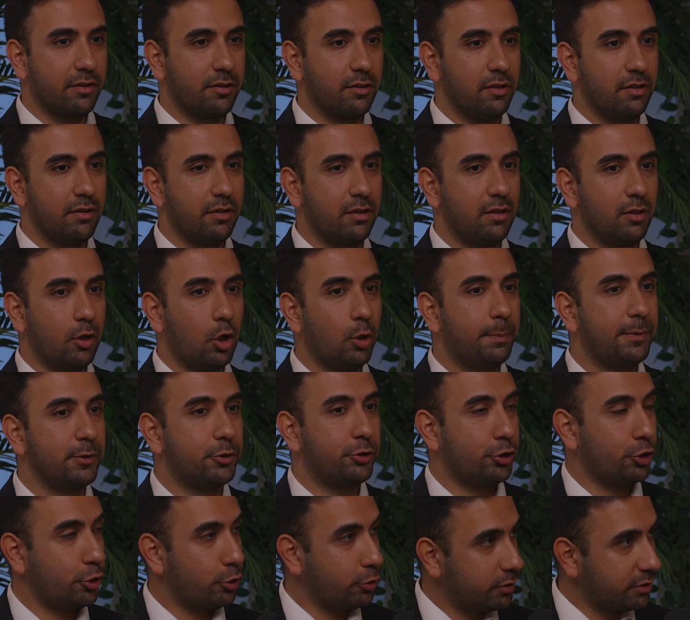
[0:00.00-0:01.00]
that the
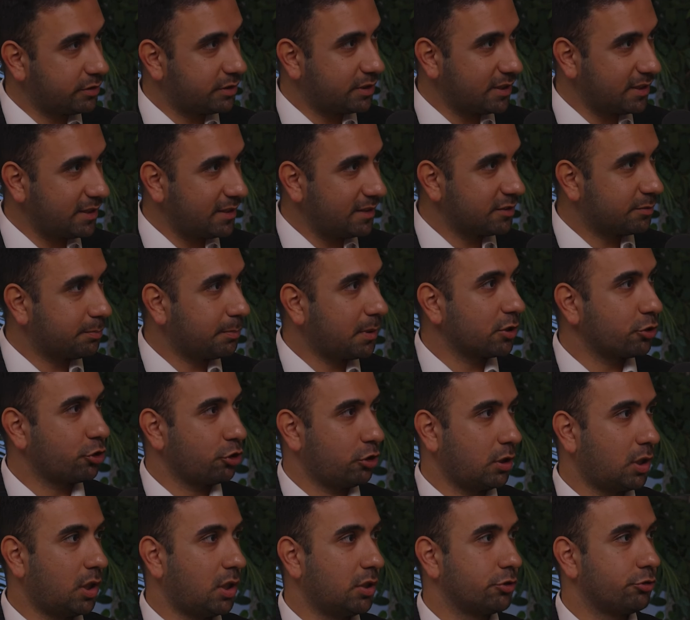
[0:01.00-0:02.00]
opportunity is
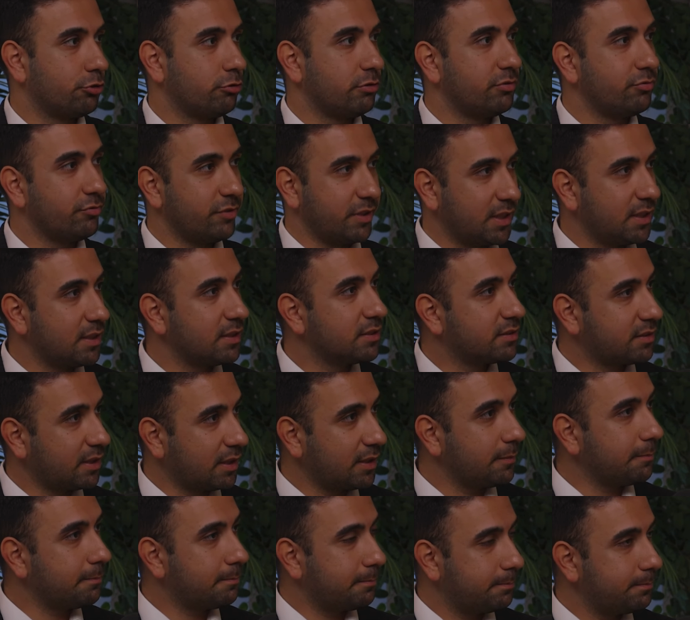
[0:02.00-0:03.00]
much larger in real
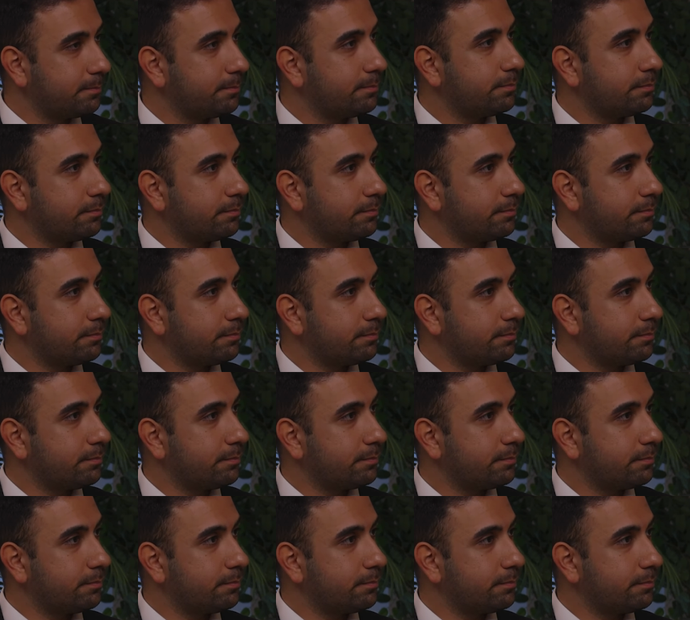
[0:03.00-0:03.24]
estate. Yeah.